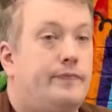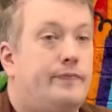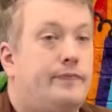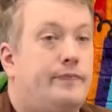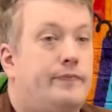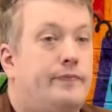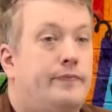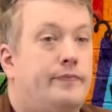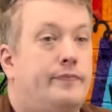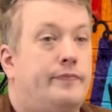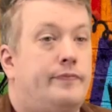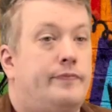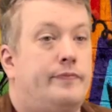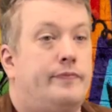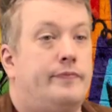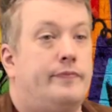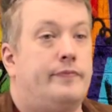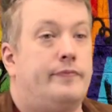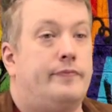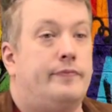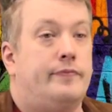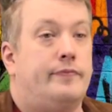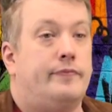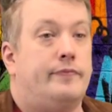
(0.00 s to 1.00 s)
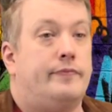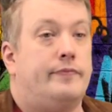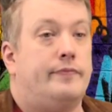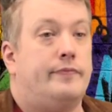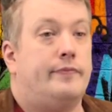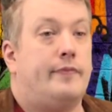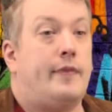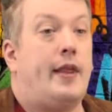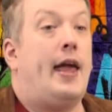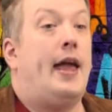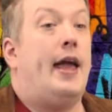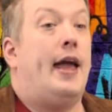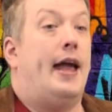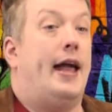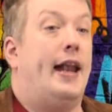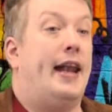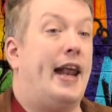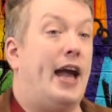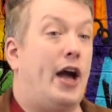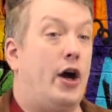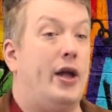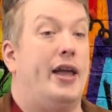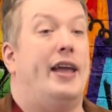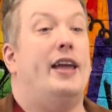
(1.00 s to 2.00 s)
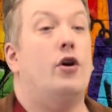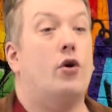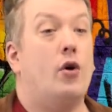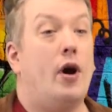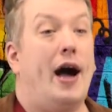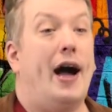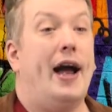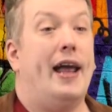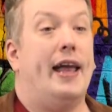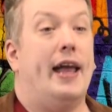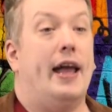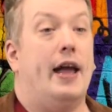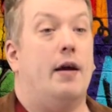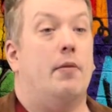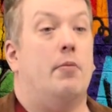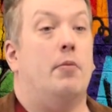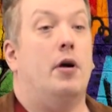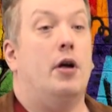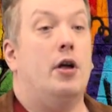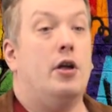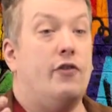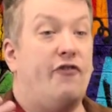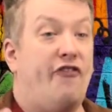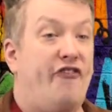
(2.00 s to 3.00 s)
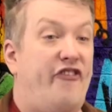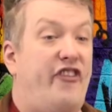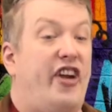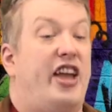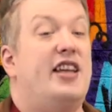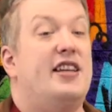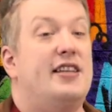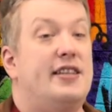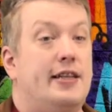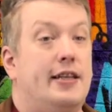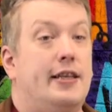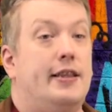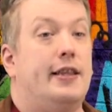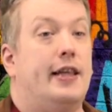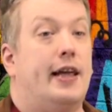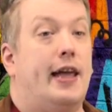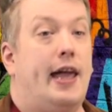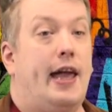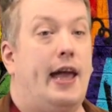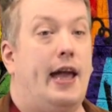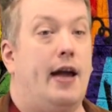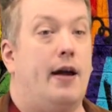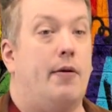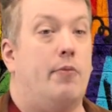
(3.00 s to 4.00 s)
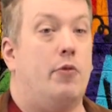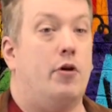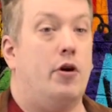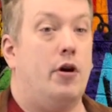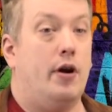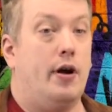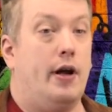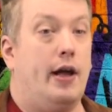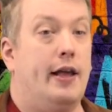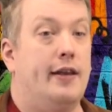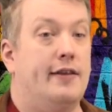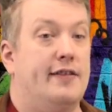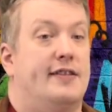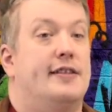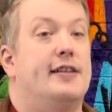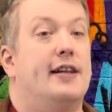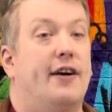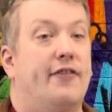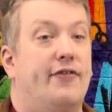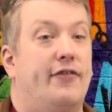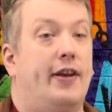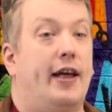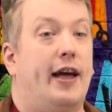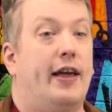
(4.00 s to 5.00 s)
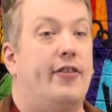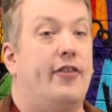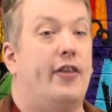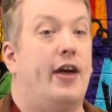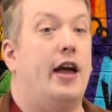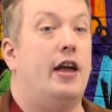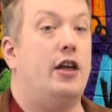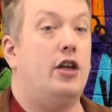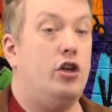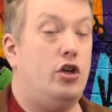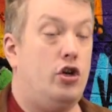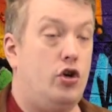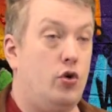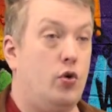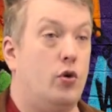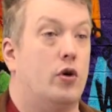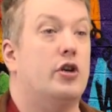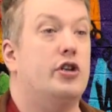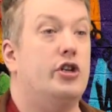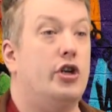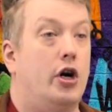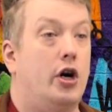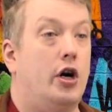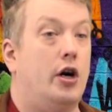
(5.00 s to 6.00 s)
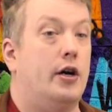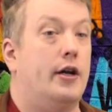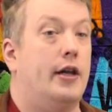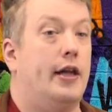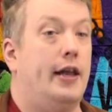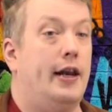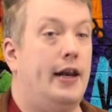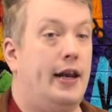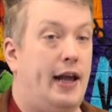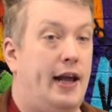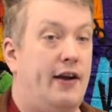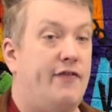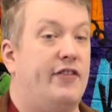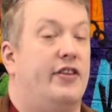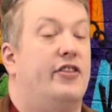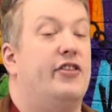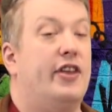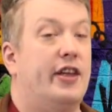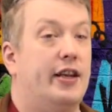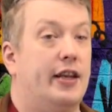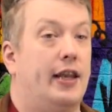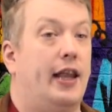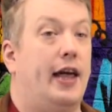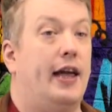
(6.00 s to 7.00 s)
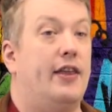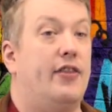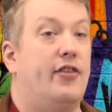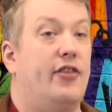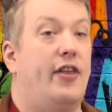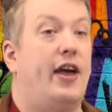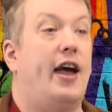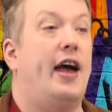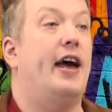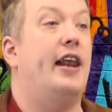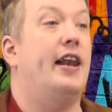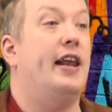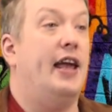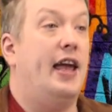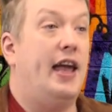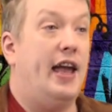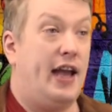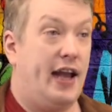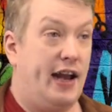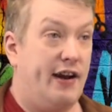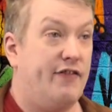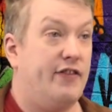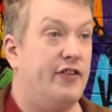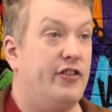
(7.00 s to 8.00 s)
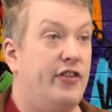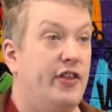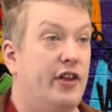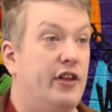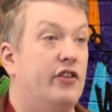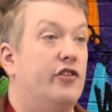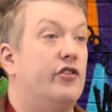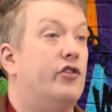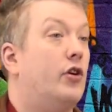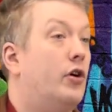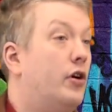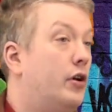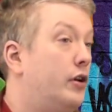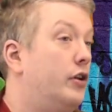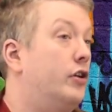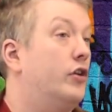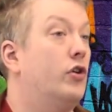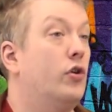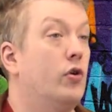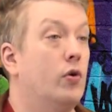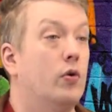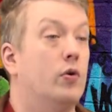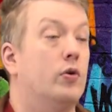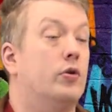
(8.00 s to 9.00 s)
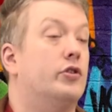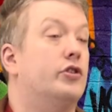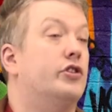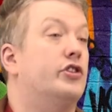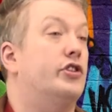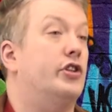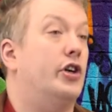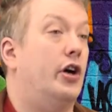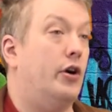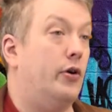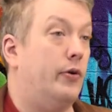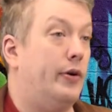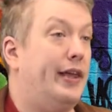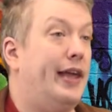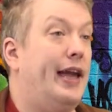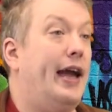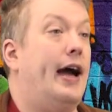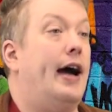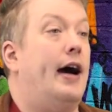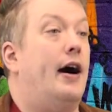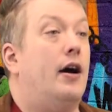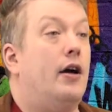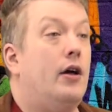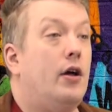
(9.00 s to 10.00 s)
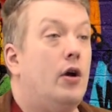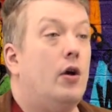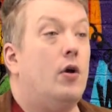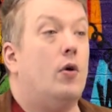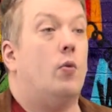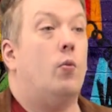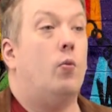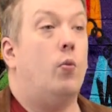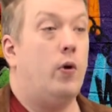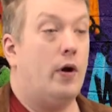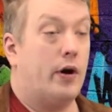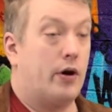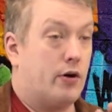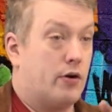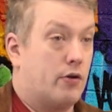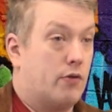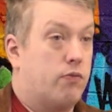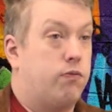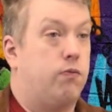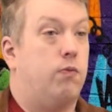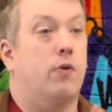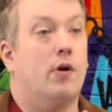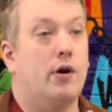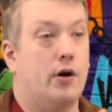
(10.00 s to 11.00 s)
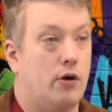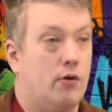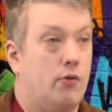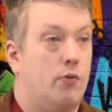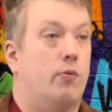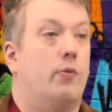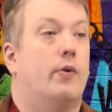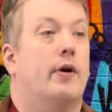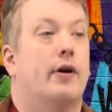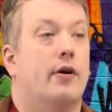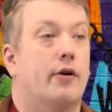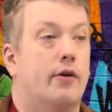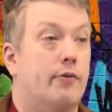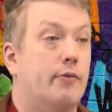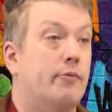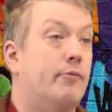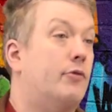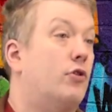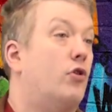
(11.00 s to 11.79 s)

and cross the line to shoot over actor A's shoulder. There's no explanation as to why the audience has moved position, which again can pull attention away from what is happening.